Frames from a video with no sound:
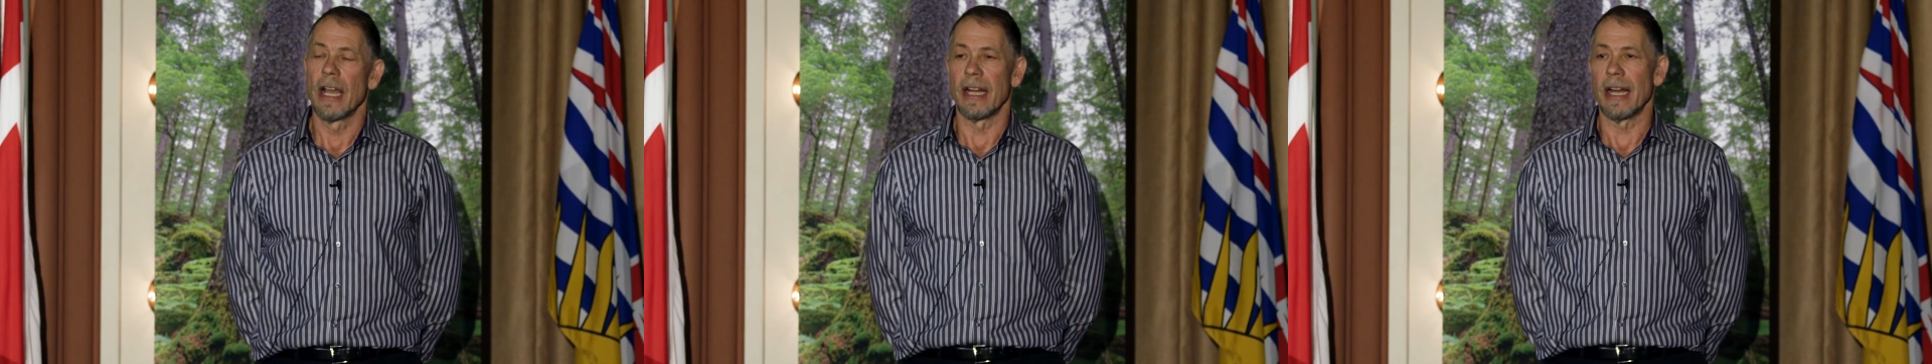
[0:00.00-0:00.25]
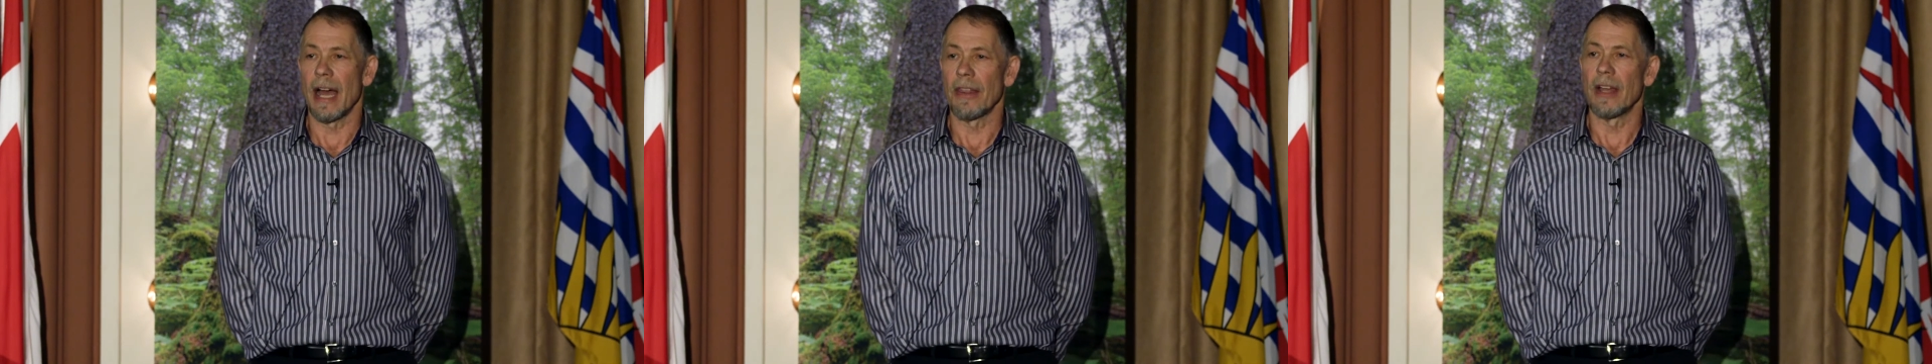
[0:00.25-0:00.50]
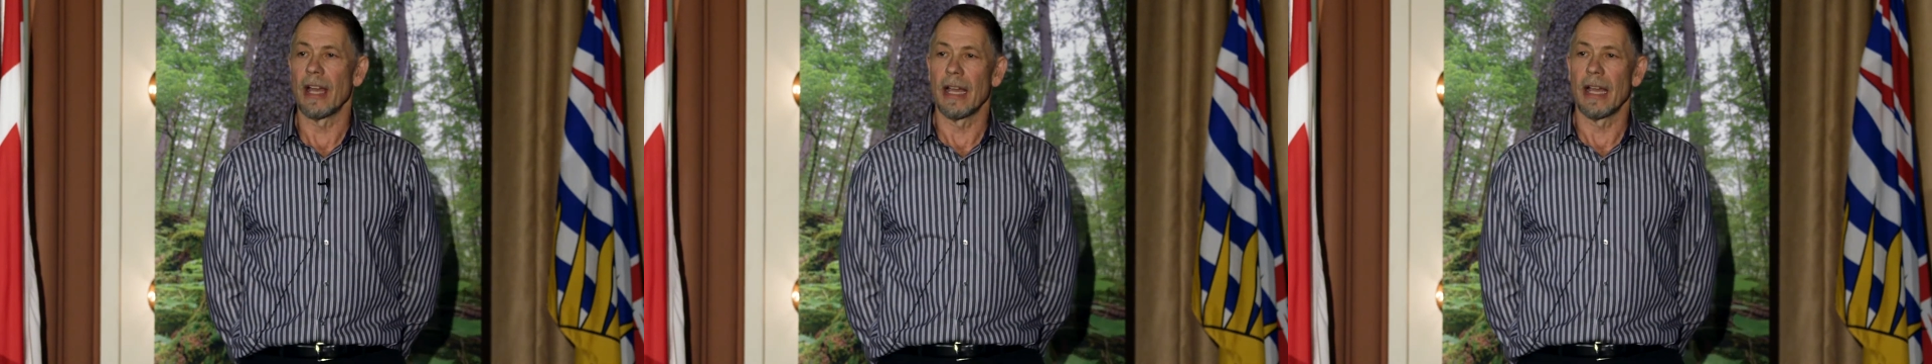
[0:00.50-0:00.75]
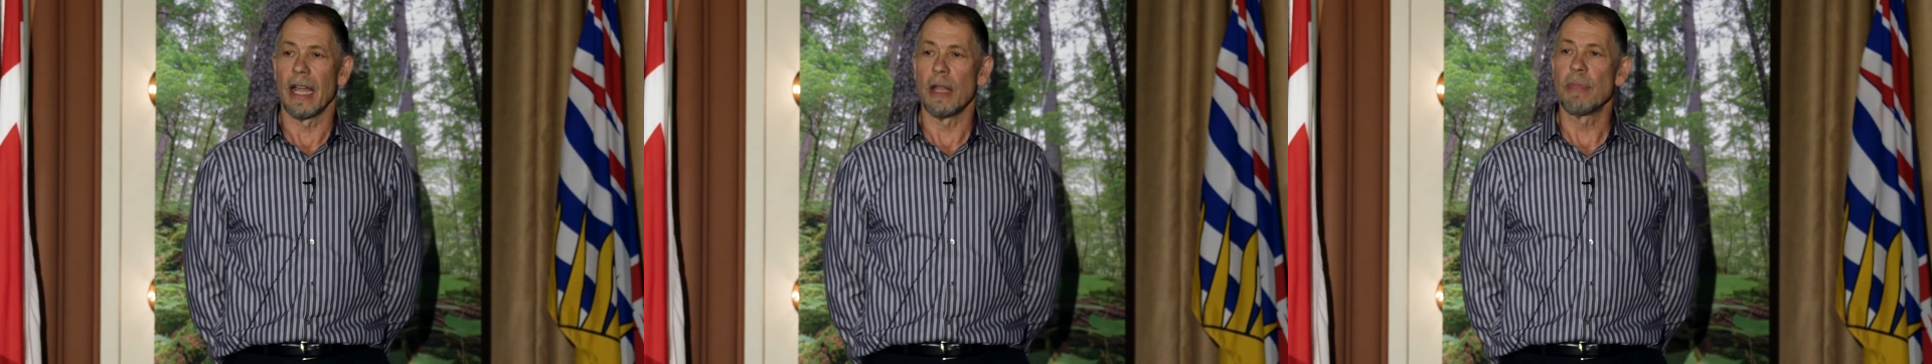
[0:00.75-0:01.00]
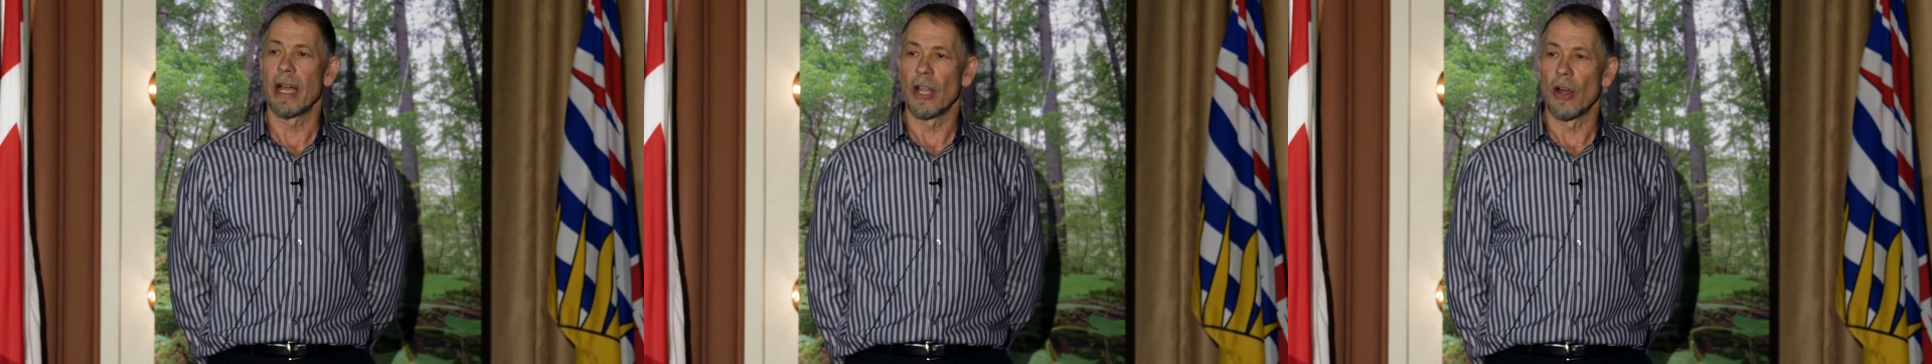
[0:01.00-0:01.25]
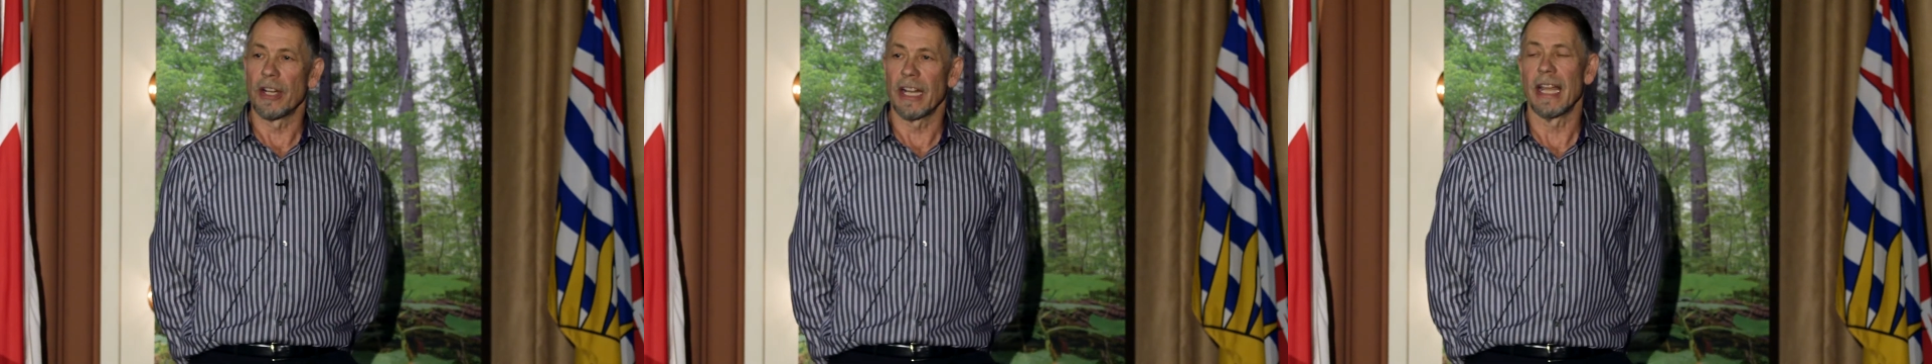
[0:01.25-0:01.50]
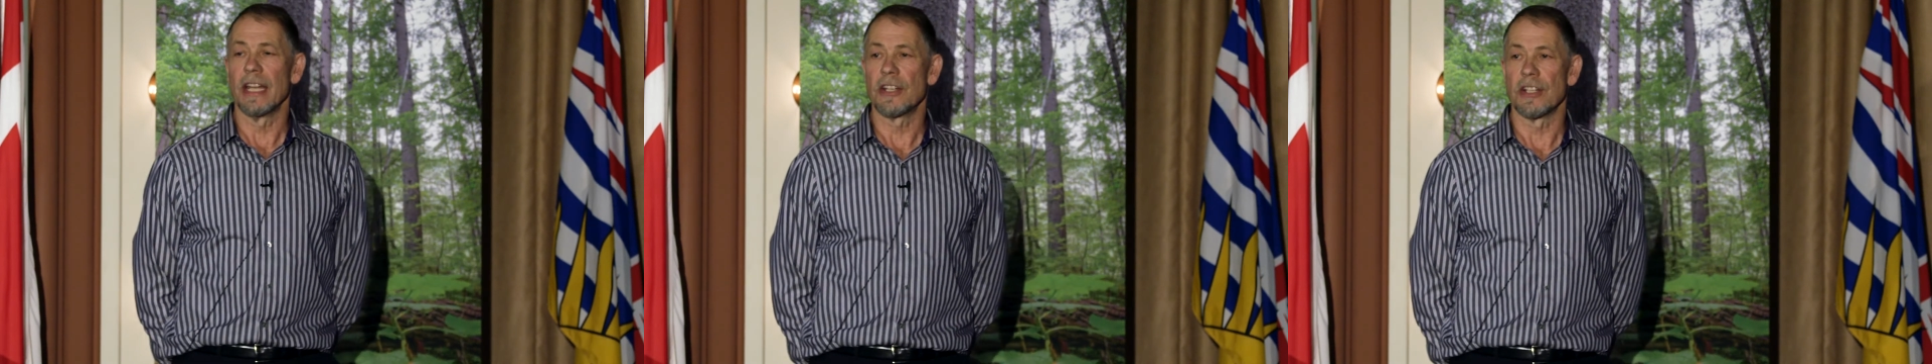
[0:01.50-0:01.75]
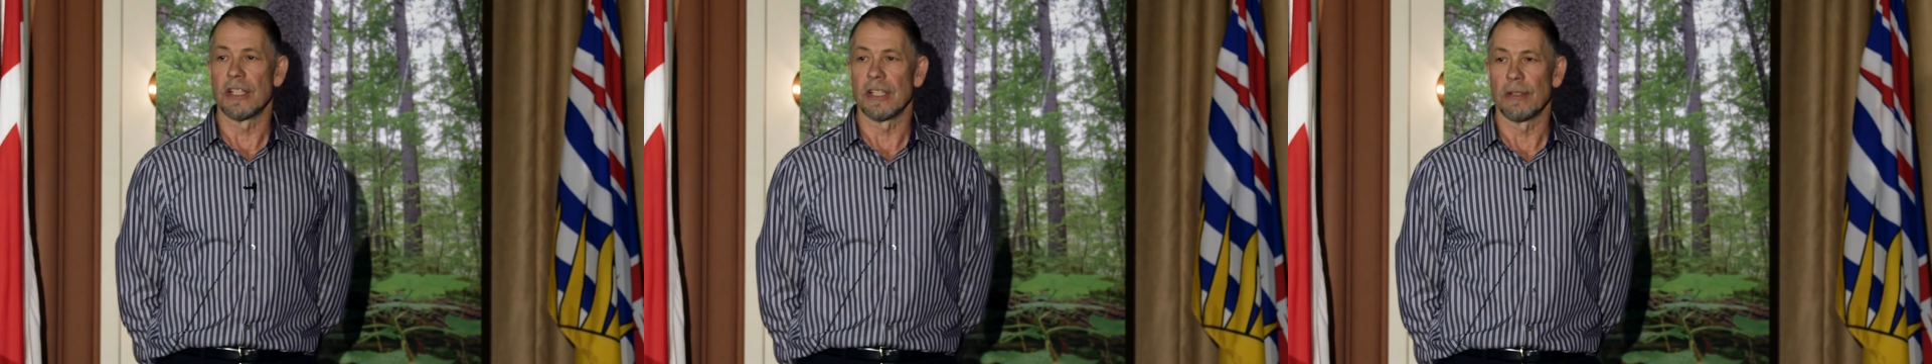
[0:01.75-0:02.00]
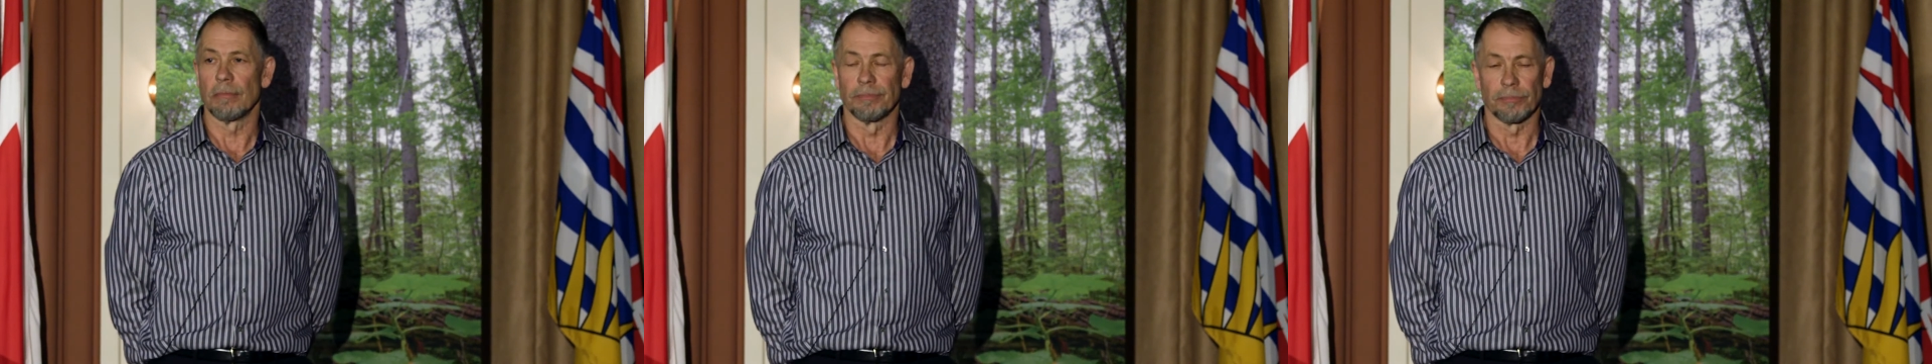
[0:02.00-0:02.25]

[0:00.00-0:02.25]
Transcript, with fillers: and other abiotic agents.